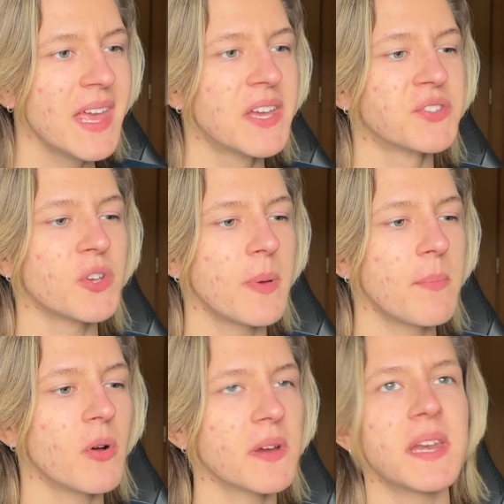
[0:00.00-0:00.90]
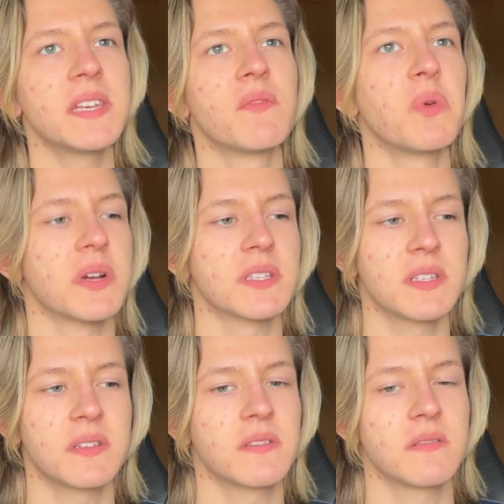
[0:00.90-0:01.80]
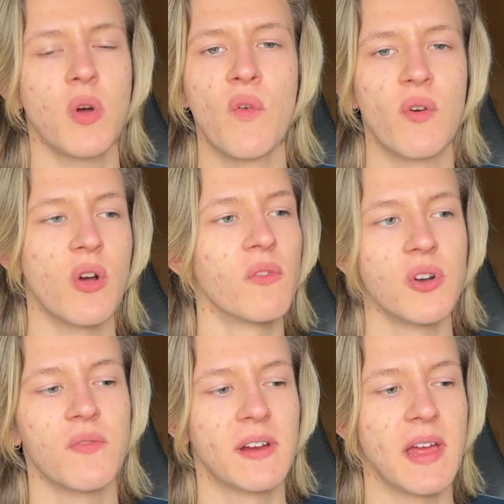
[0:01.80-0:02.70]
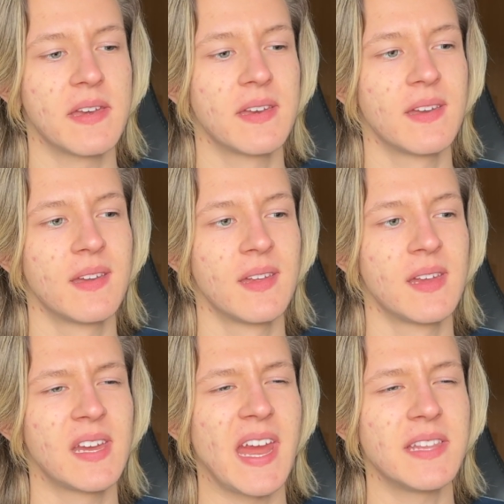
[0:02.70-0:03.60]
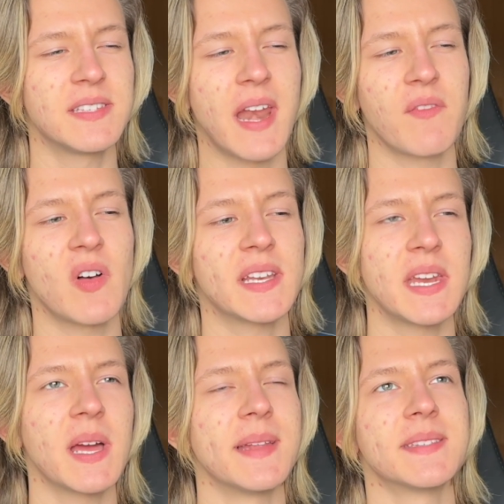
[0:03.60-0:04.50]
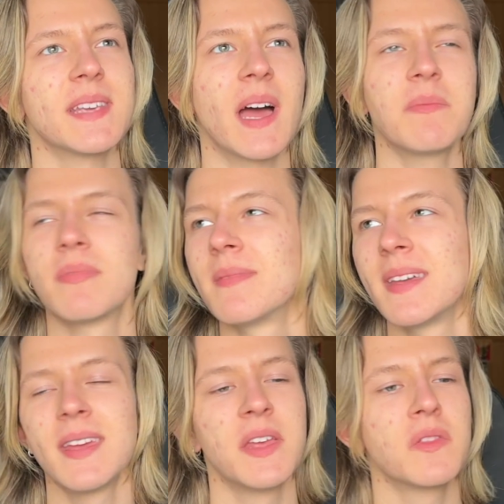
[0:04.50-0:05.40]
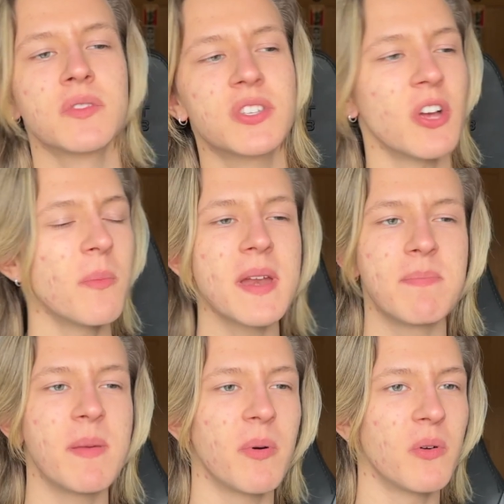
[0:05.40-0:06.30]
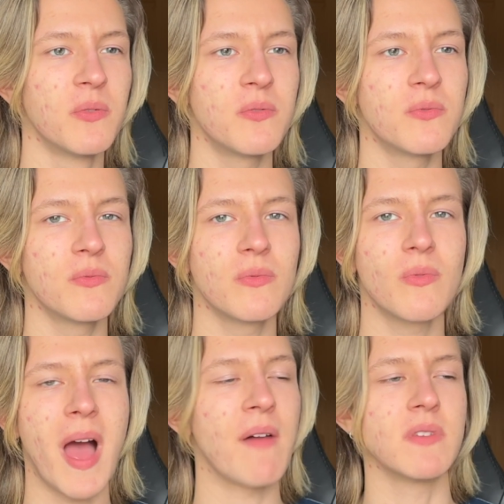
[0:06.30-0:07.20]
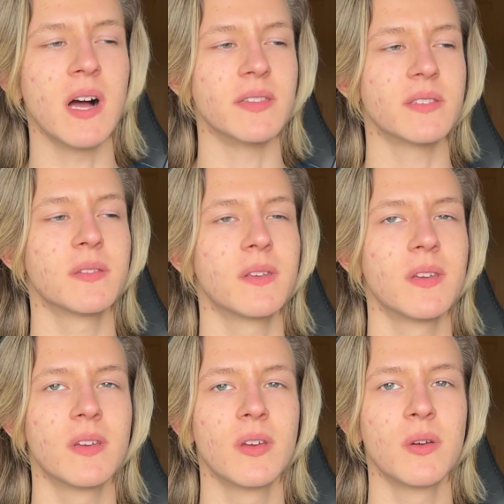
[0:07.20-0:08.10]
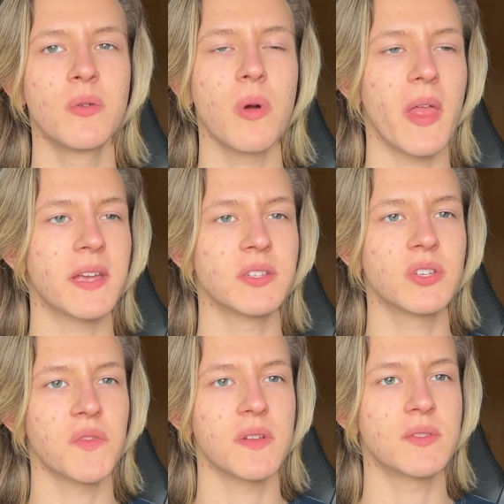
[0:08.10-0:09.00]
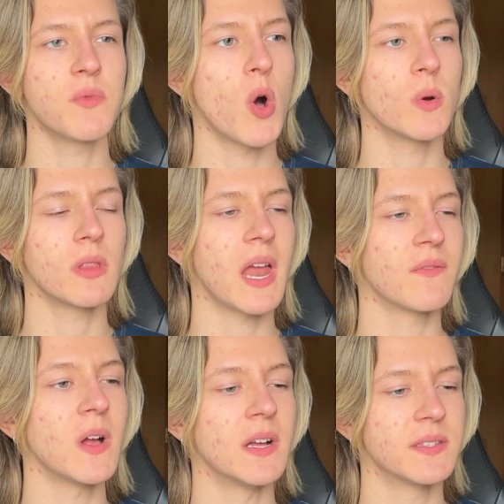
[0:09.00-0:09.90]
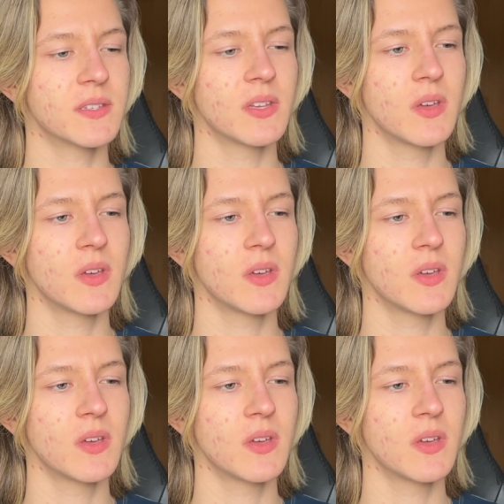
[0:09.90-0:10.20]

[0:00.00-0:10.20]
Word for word: So people are getting divorced over and over and over again instead of collecting guns. There's so many people who have guns, who are like conservatives, who own a lot of guns,